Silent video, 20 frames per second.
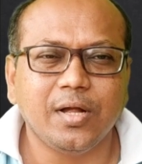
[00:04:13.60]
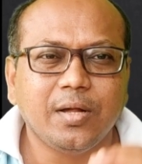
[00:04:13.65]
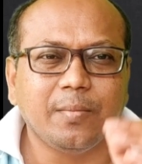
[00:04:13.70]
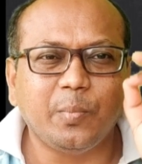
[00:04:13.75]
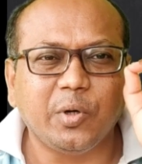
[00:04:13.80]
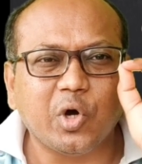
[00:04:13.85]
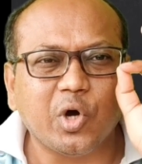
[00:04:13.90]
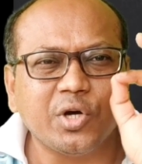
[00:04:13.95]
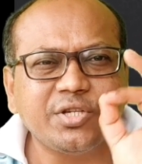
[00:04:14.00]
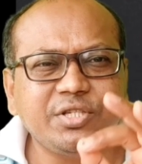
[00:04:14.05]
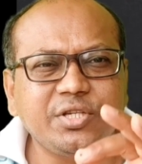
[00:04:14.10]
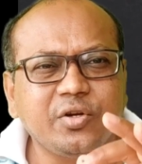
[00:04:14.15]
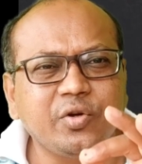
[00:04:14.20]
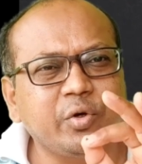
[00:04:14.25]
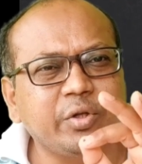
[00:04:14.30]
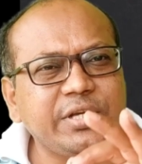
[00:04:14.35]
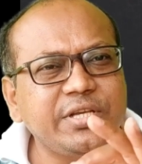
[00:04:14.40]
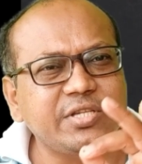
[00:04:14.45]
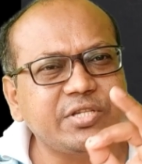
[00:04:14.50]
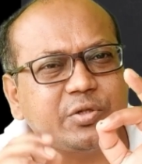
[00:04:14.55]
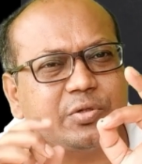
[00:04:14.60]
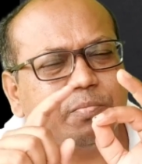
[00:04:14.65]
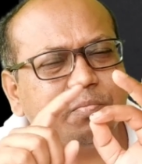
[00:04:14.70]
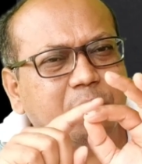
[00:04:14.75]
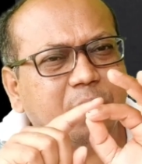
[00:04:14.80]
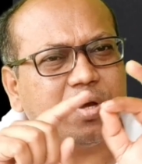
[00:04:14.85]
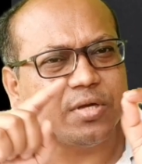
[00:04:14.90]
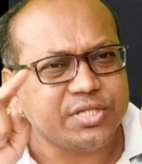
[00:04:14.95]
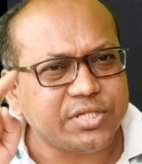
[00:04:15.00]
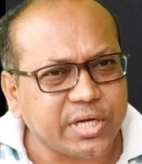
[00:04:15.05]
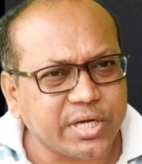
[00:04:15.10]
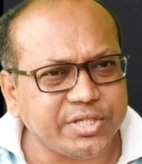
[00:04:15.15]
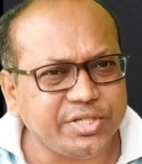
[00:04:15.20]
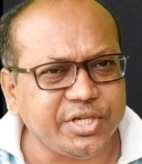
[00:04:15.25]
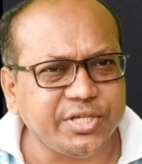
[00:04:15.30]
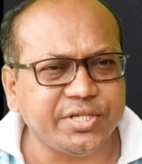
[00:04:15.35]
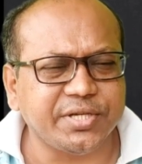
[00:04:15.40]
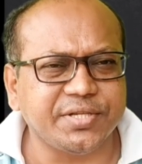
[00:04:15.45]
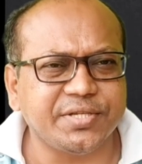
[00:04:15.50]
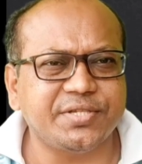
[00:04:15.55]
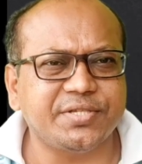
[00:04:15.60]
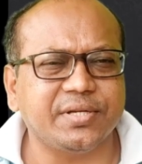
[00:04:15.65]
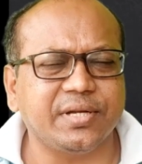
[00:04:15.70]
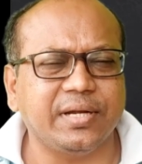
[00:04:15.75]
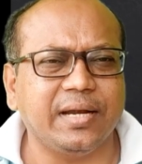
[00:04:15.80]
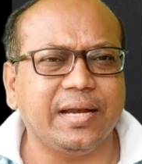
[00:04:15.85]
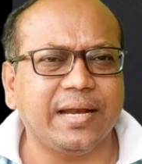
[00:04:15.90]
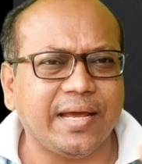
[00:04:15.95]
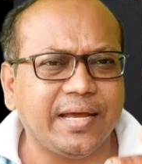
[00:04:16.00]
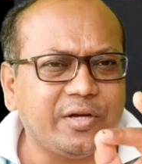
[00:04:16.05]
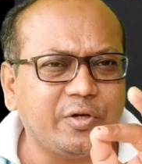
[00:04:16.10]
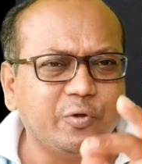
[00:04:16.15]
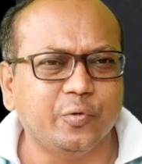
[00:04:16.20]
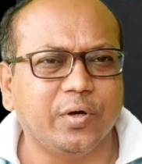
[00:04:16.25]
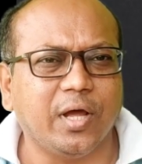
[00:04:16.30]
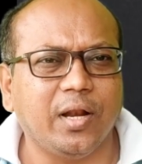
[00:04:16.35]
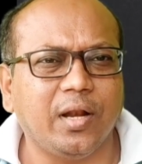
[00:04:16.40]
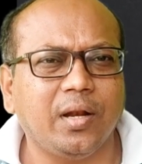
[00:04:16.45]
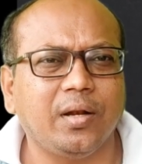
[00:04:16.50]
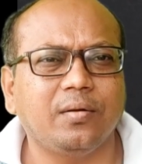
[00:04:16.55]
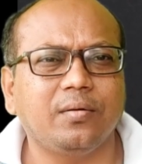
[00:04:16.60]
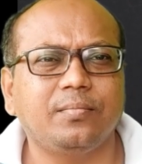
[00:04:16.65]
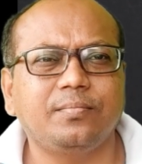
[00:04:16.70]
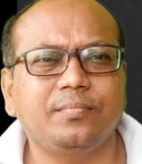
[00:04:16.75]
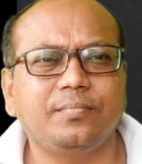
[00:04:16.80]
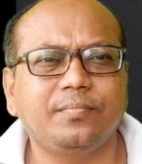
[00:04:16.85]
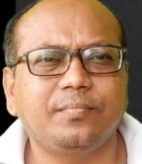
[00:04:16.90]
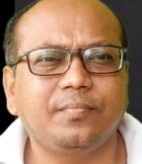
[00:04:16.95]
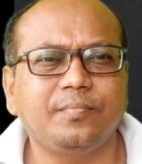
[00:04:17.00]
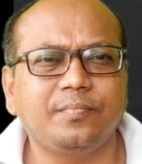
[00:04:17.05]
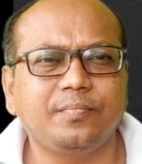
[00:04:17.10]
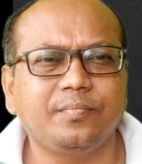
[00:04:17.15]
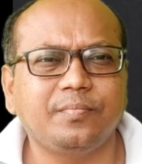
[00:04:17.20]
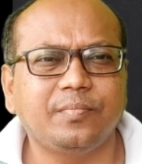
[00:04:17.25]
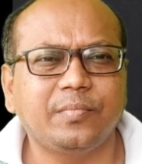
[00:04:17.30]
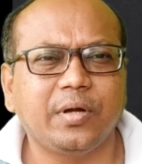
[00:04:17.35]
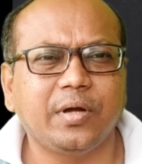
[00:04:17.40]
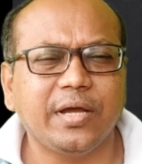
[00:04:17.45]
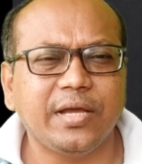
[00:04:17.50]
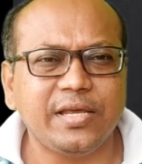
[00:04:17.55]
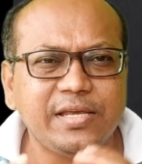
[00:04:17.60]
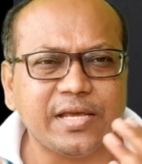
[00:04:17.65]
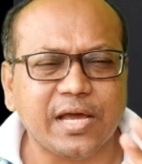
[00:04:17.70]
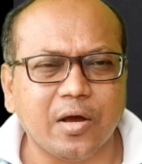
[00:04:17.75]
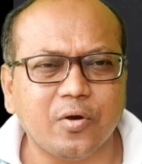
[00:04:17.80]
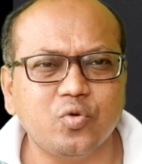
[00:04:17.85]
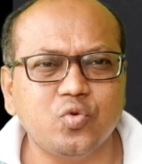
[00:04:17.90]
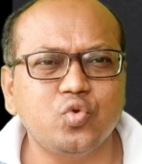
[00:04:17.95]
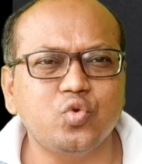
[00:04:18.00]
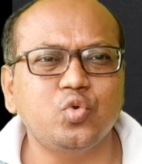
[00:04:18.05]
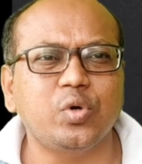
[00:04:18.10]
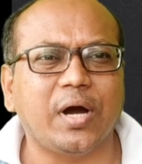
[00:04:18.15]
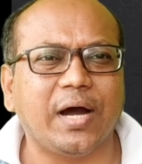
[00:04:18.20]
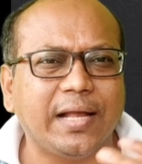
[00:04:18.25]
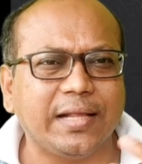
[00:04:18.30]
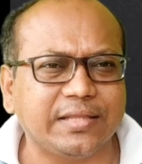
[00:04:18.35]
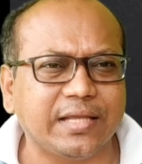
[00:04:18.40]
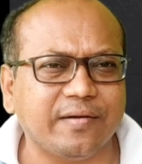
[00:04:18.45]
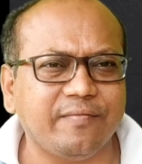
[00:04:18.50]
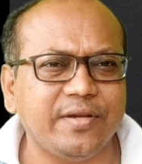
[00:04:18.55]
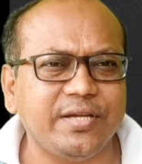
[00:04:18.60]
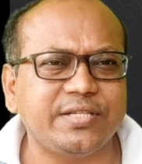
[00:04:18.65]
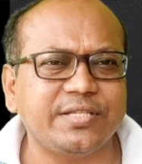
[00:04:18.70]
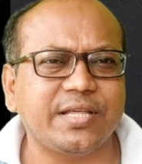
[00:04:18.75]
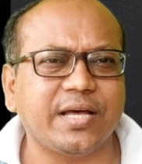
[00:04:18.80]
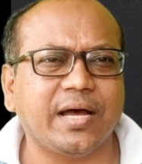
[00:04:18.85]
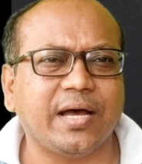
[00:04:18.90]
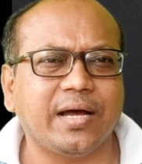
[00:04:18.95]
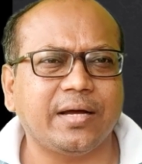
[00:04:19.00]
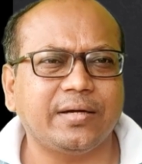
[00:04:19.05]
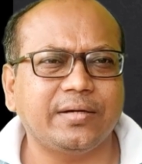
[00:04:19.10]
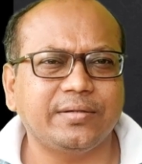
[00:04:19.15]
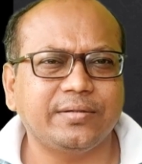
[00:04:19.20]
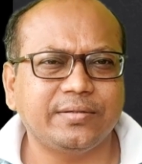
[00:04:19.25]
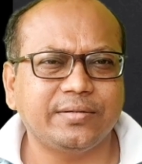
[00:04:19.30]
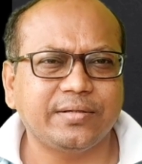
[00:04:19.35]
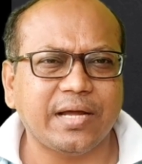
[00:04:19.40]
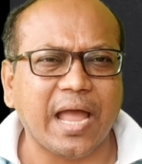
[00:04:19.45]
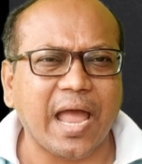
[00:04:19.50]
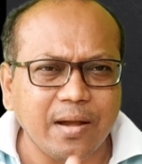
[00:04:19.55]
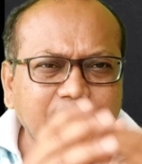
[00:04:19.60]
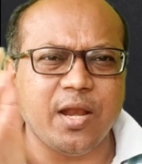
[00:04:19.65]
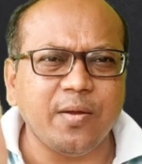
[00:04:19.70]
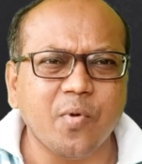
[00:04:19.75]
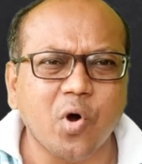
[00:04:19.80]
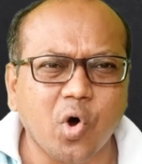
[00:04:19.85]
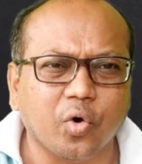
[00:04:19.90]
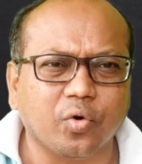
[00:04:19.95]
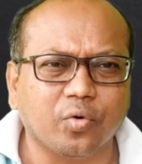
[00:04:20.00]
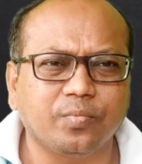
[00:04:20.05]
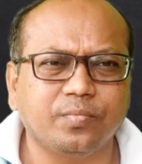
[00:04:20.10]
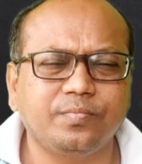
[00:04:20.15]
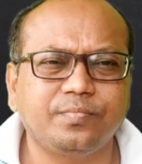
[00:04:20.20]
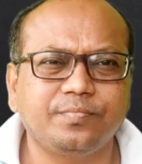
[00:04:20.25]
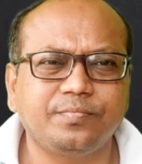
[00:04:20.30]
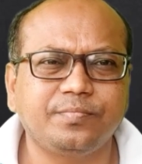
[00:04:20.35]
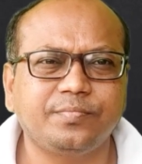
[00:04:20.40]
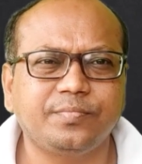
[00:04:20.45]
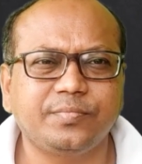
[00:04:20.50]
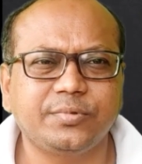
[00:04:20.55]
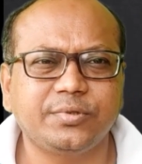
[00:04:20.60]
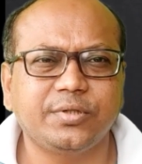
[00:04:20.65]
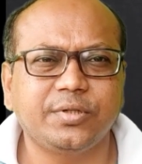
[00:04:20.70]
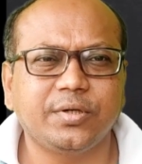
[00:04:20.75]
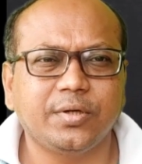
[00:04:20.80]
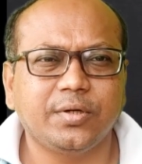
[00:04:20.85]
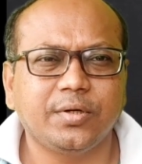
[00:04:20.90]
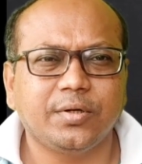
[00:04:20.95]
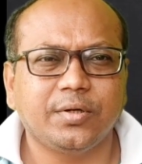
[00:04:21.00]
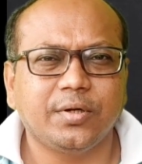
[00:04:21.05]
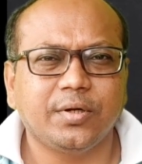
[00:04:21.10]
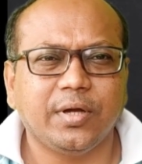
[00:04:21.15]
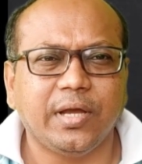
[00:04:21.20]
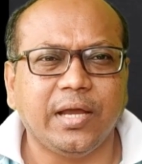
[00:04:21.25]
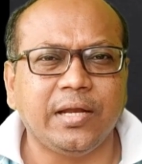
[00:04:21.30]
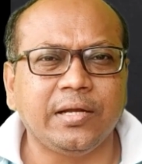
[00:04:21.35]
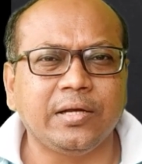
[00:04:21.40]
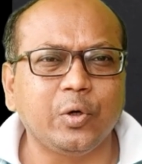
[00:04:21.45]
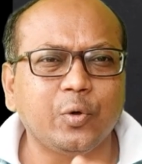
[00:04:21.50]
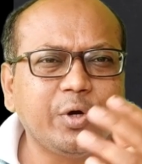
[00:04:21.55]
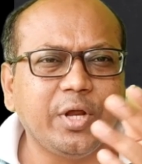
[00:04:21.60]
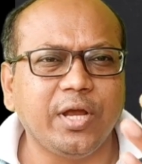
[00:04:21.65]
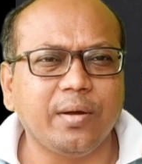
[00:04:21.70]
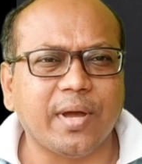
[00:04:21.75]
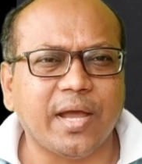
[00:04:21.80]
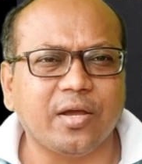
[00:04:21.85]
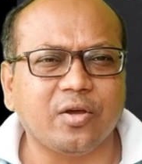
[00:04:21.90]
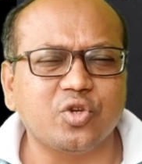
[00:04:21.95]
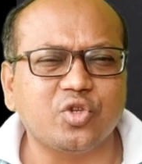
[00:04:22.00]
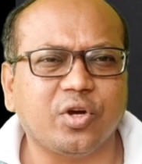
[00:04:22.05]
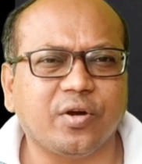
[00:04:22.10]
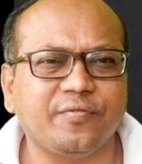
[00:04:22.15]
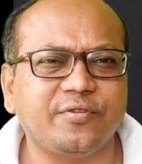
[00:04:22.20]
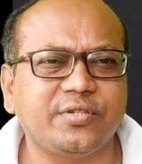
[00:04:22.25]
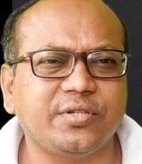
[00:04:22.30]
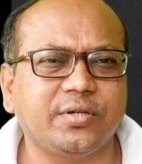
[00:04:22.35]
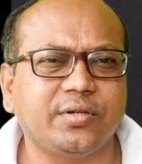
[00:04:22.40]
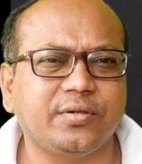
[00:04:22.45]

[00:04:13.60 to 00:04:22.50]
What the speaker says: Because these search engines like Google, Yahoo, Alta Vista, and many more, including Microsoft,